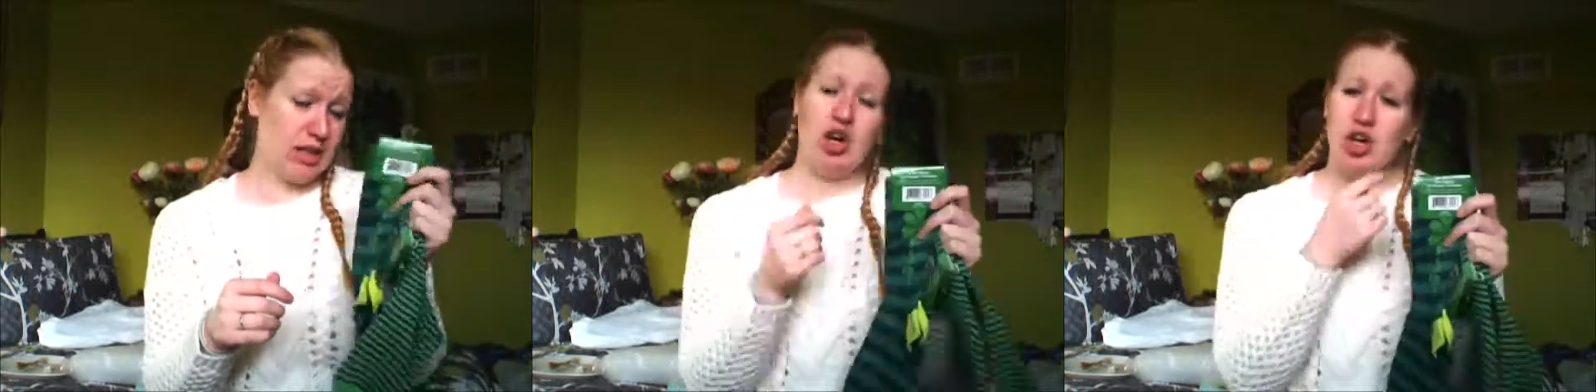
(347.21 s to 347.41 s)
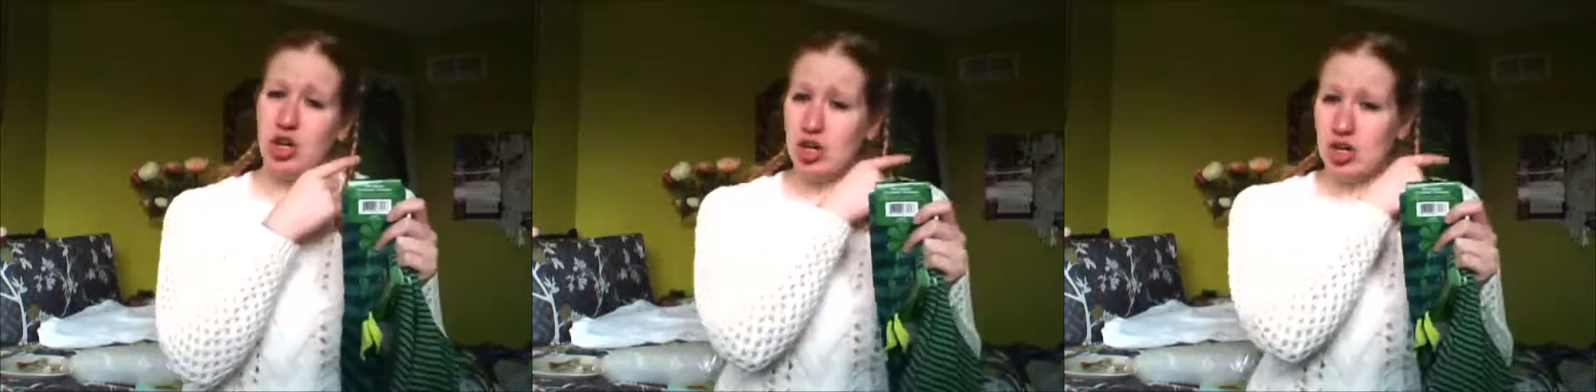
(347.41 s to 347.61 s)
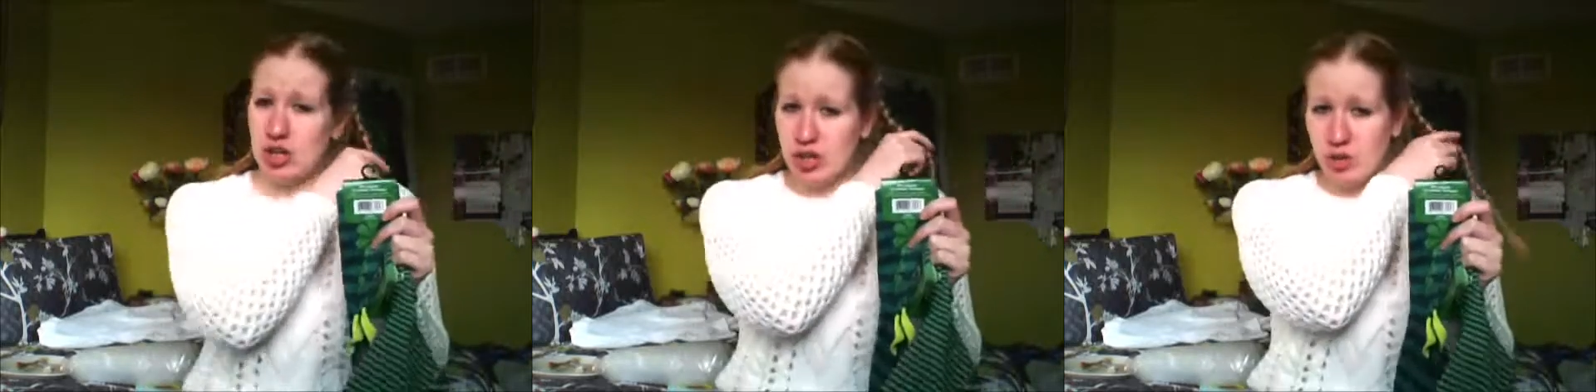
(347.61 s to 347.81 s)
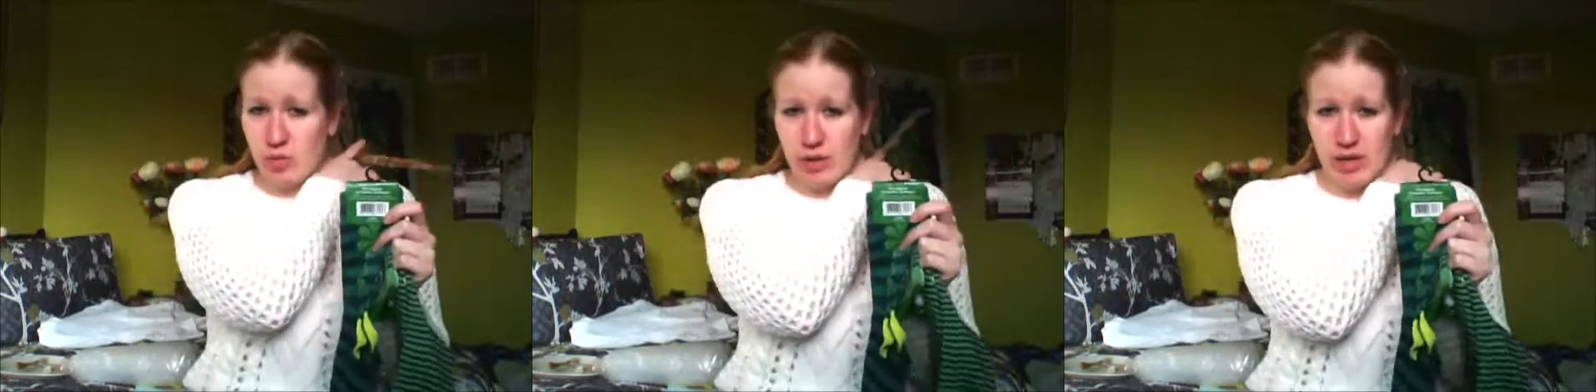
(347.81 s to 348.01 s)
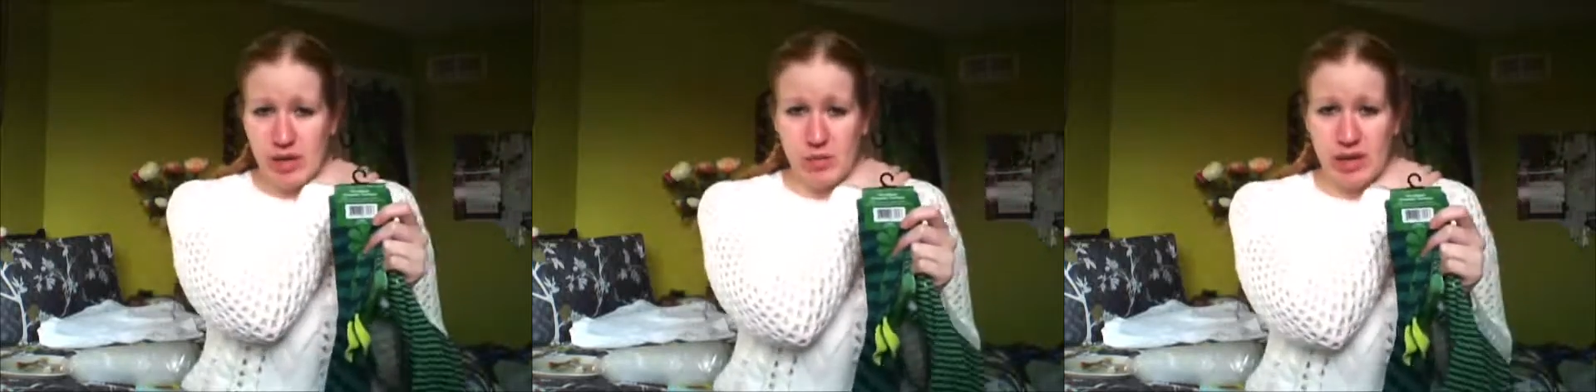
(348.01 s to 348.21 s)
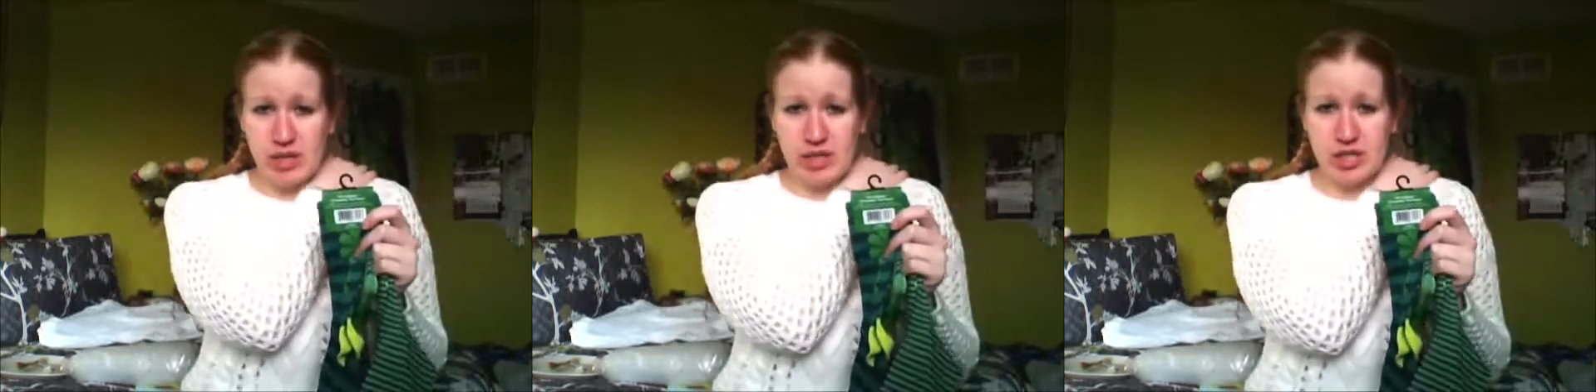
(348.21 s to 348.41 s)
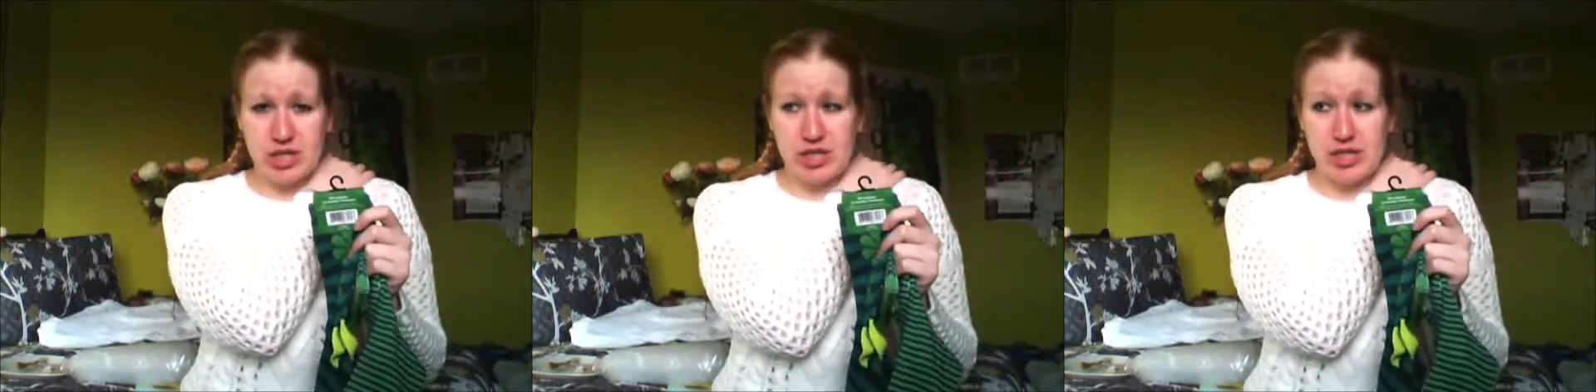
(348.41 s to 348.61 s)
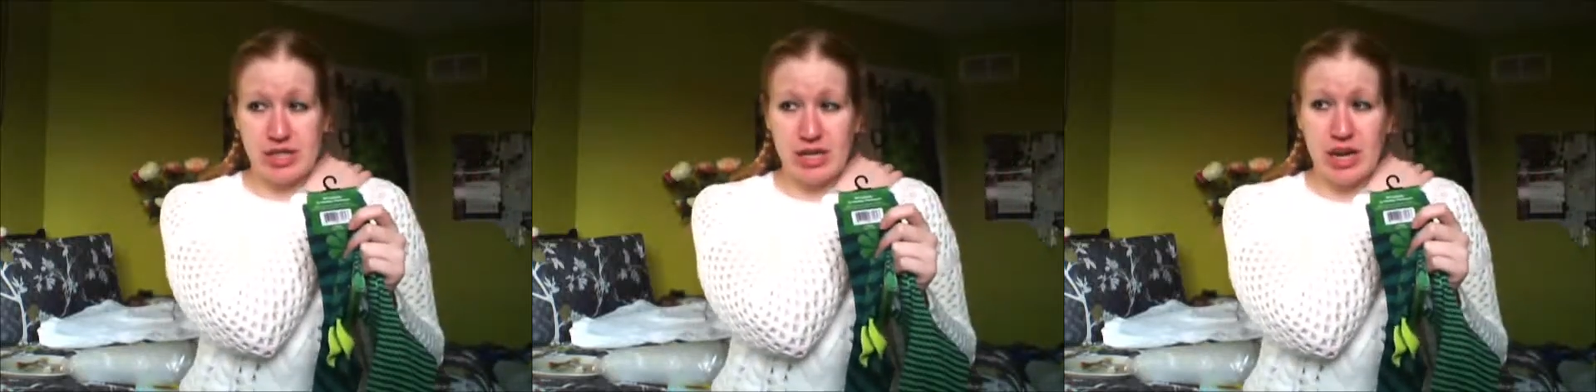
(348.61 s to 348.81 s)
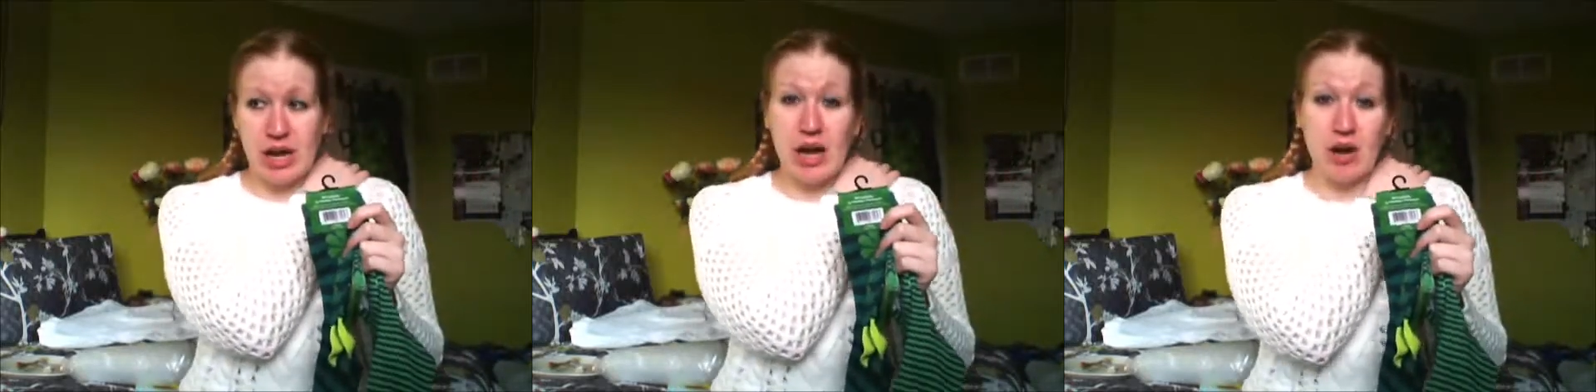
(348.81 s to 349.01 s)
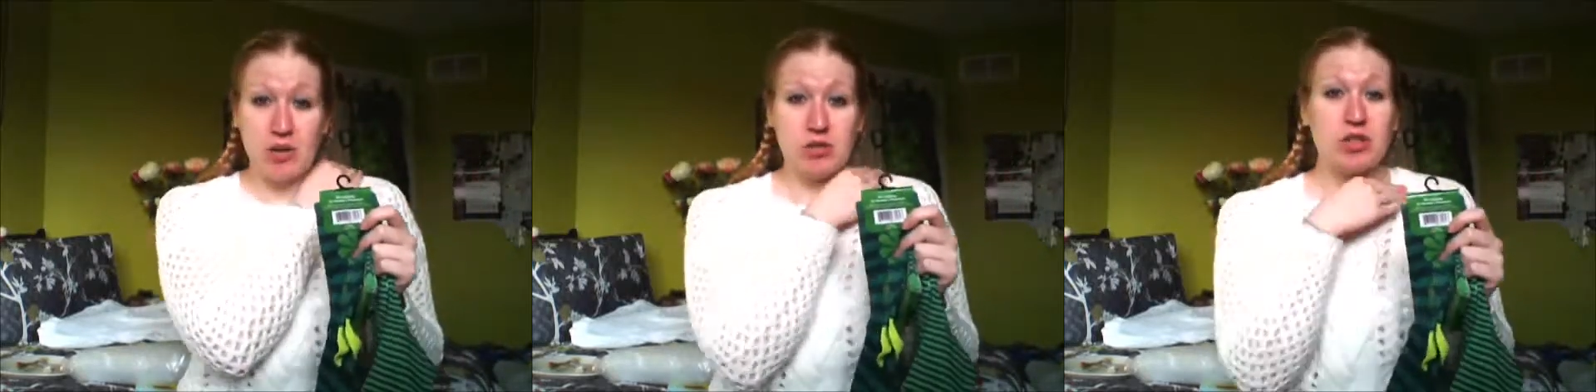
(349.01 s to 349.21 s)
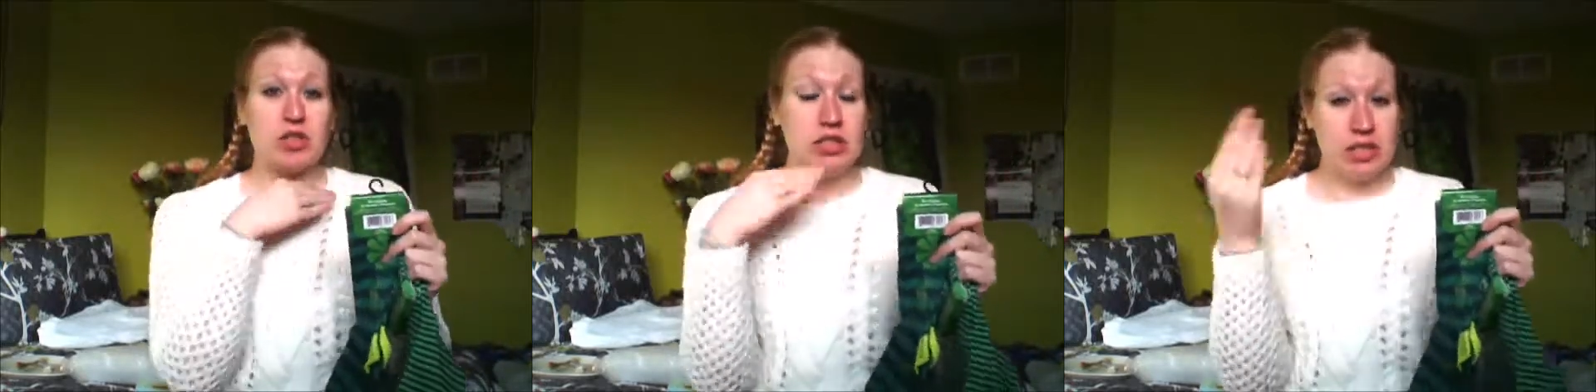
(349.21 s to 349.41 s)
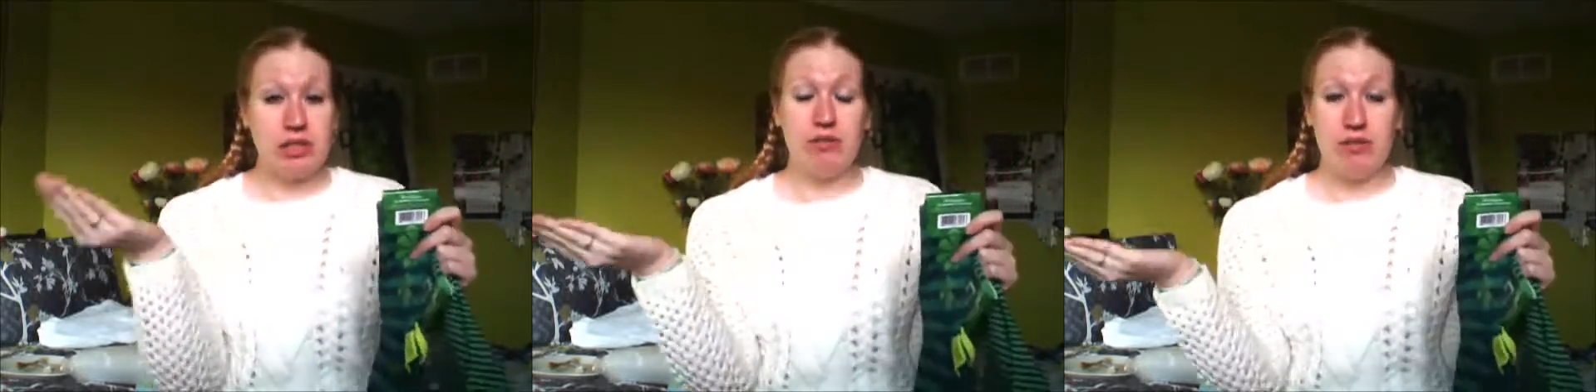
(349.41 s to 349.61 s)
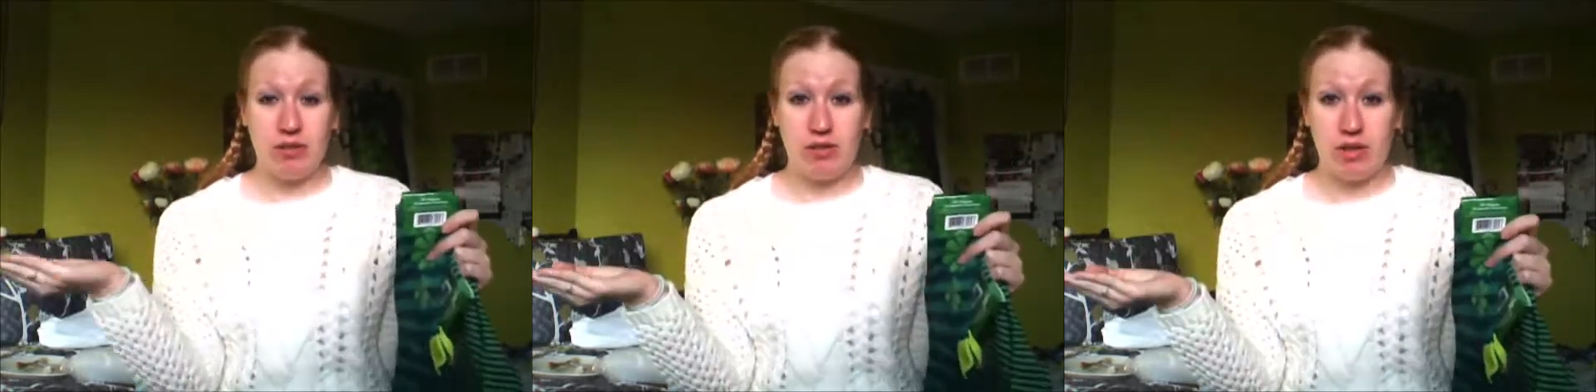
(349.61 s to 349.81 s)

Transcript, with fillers: earlier when I went down to